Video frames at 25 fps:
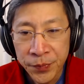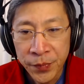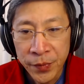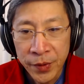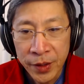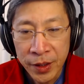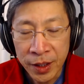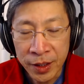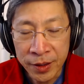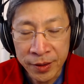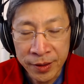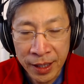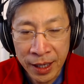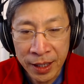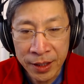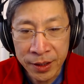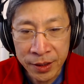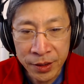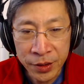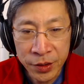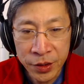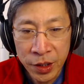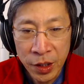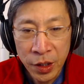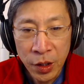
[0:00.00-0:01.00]
and that
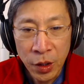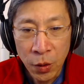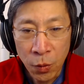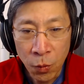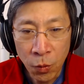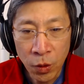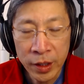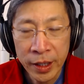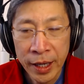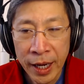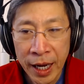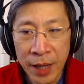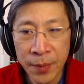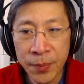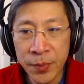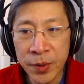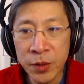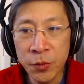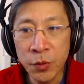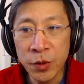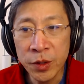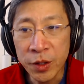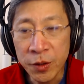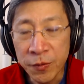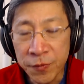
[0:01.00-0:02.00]
is what happened
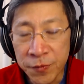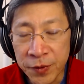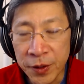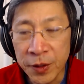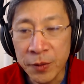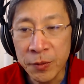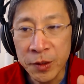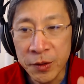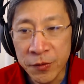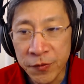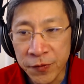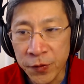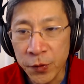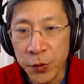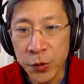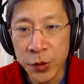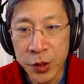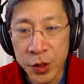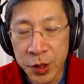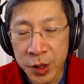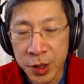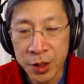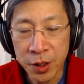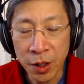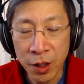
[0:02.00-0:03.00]
with the very first
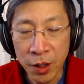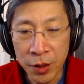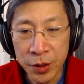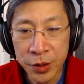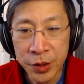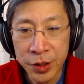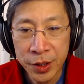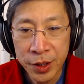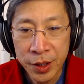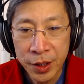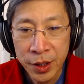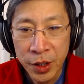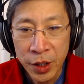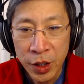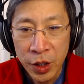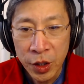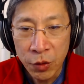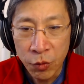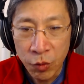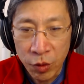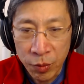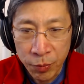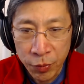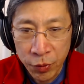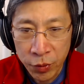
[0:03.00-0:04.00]
stars.
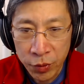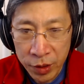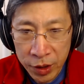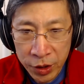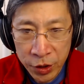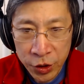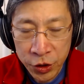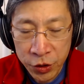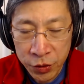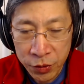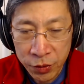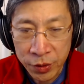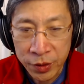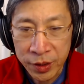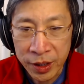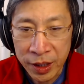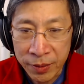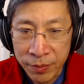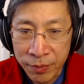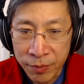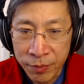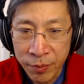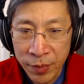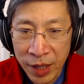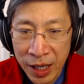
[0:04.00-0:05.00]
We're pretty sure that
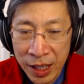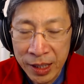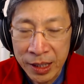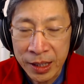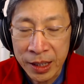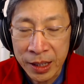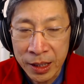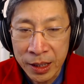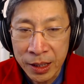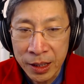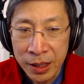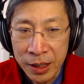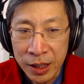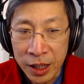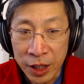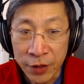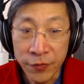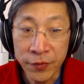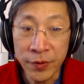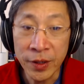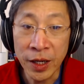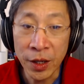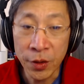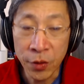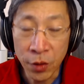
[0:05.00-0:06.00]
many, if
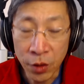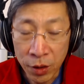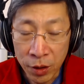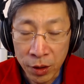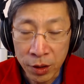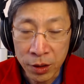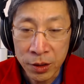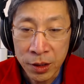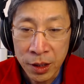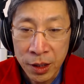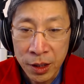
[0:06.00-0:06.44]
not all,